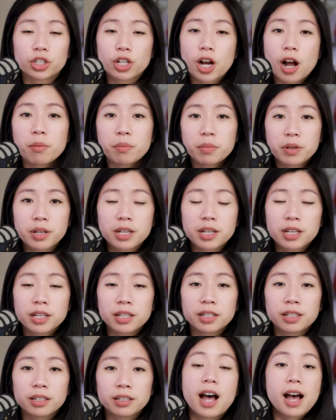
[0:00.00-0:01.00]

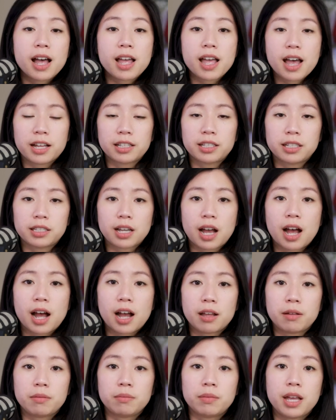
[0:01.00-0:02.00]
shopping. I had the
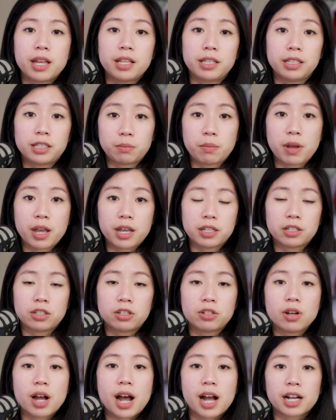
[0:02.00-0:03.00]
time and space
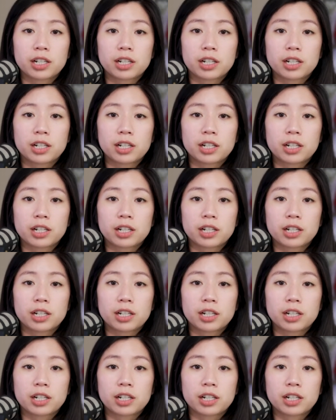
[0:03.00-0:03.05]
to